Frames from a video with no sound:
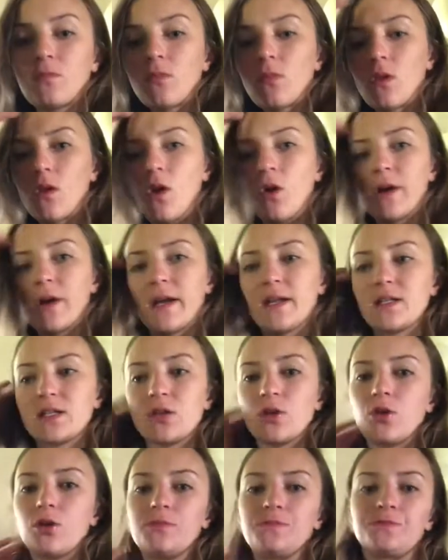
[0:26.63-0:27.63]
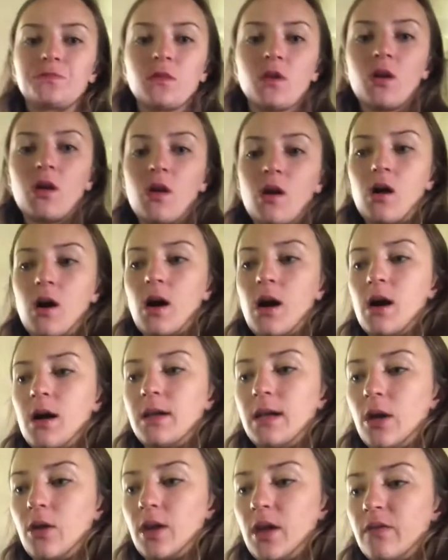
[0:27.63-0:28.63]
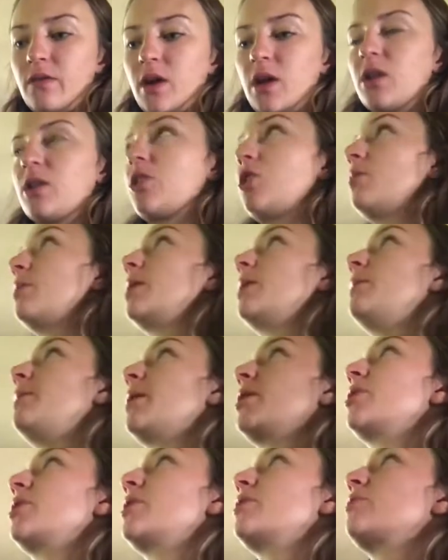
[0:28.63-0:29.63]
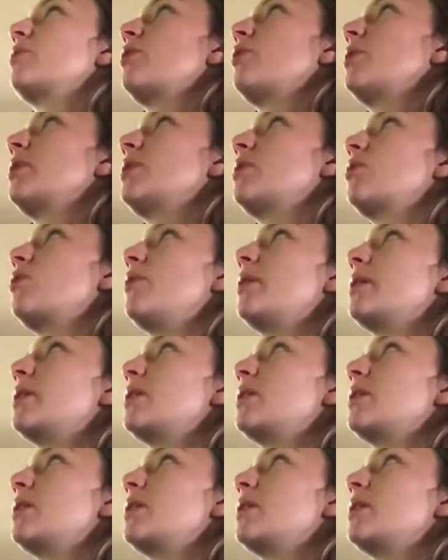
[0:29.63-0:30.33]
Okay, so now that I've got a little bit of butter going in a